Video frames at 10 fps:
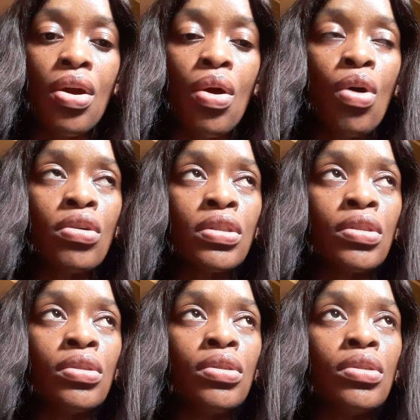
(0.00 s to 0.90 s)

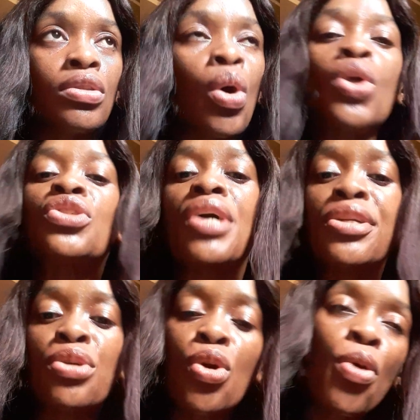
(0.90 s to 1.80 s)
on or try
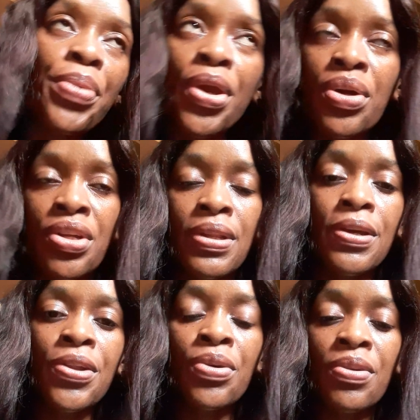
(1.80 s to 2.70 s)
to copy
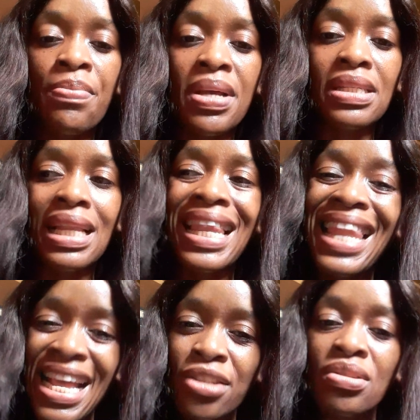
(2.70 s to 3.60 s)
any other person.
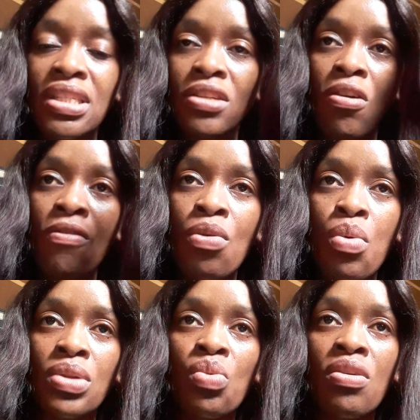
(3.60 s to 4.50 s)
Learn to discover
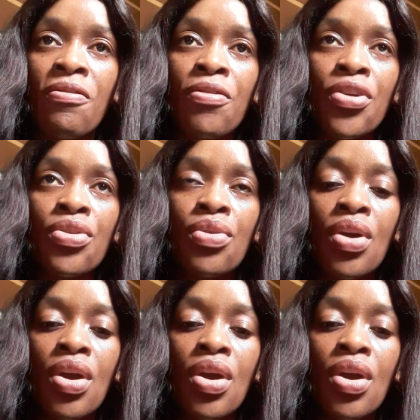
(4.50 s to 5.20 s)
what works for you.